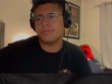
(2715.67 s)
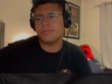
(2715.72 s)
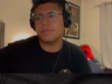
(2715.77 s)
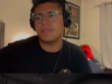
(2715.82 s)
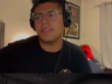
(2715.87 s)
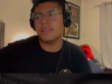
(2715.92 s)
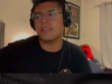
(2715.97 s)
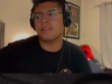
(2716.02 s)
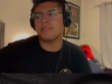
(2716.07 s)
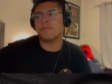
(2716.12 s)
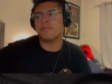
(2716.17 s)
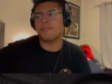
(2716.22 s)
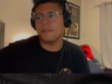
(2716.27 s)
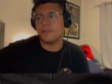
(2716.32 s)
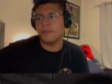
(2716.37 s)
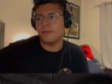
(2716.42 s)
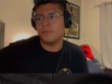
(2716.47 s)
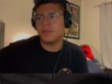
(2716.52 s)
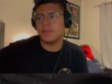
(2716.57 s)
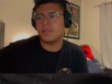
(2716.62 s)
They can
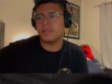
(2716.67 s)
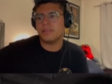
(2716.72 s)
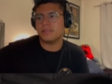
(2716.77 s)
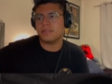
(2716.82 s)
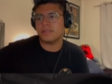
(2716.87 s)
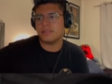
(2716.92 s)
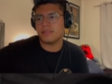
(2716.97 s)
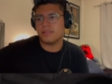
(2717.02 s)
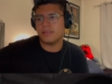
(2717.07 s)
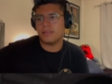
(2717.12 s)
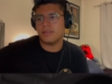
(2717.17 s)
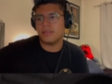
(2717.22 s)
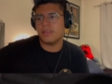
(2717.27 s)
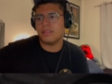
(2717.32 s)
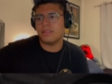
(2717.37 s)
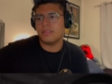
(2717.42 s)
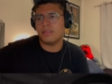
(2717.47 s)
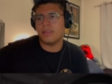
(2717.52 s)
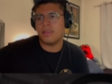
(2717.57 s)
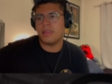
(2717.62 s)
film it
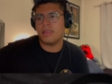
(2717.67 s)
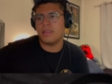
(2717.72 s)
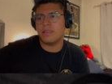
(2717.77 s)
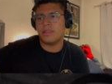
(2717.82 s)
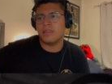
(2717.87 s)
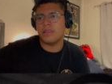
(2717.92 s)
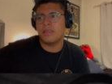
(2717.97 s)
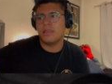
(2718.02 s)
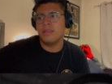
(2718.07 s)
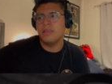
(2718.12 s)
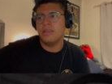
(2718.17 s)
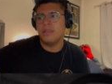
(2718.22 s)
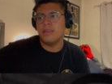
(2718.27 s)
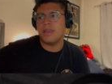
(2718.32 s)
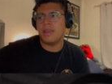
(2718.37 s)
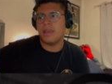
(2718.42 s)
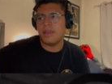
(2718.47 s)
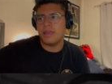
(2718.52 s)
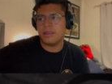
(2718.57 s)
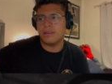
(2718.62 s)
and then
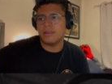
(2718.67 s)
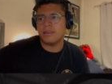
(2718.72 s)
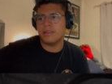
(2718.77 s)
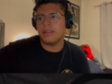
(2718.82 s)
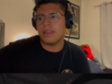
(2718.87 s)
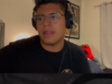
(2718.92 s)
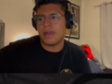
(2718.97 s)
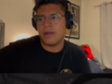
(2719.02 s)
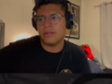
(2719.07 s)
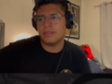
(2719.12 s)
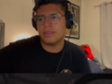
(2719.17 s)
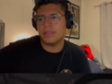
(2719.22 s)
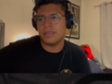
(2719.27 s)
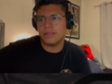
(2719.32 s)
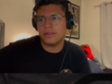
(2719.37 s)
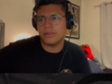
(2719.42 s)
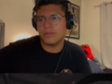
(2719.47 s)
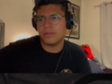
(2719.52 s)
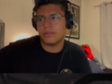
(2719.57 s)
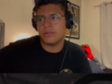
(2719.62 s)
edit it out
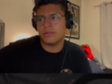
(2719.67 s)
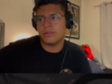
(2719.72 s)
later,